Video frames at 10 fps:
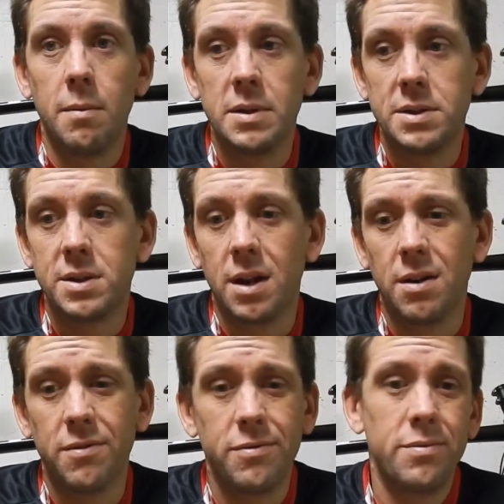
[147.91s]
instead
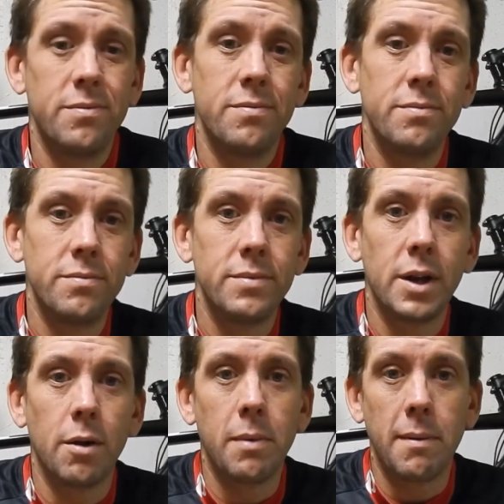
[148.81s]
of
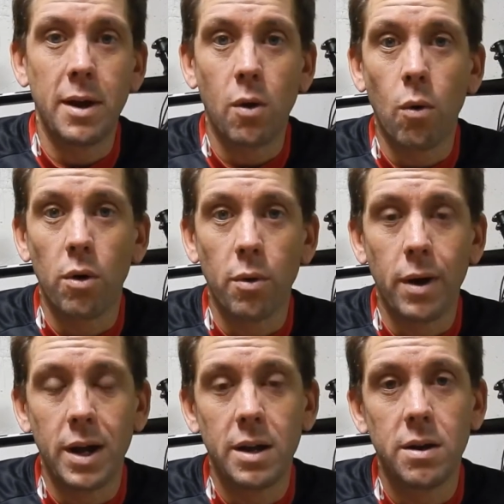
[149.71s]
maybe a quarter of the
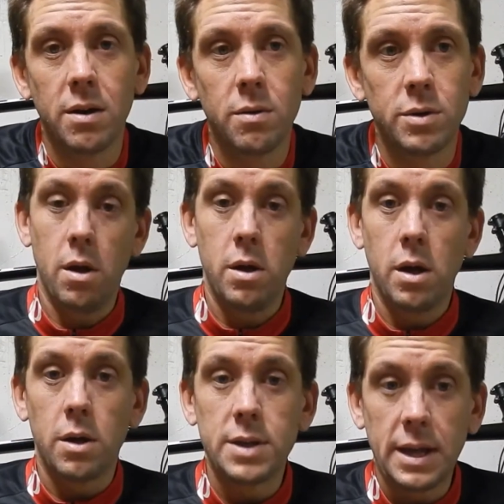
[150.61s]
way in.
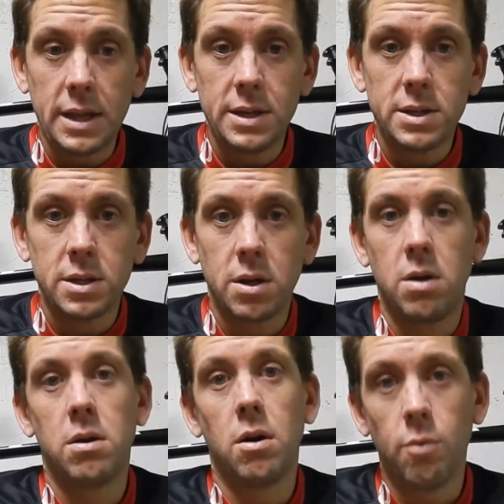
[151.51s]
I'll take this,
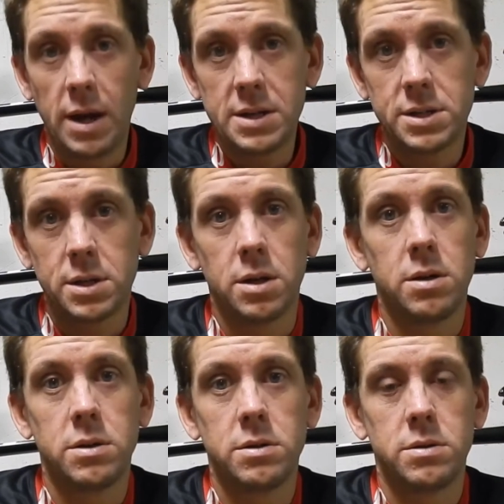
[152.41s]
I'll rest,
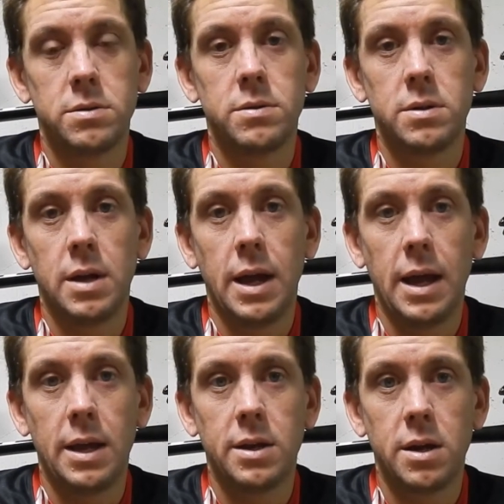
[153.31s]

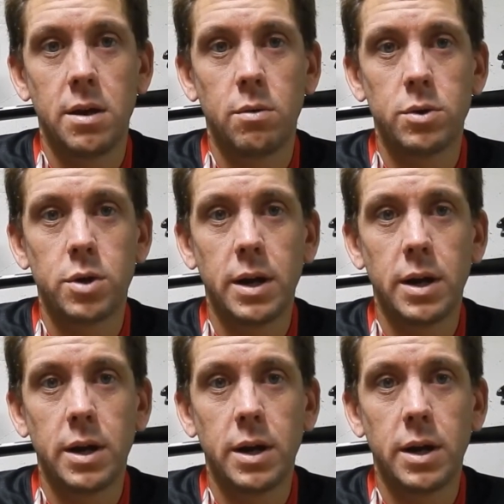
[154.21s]
and we'll try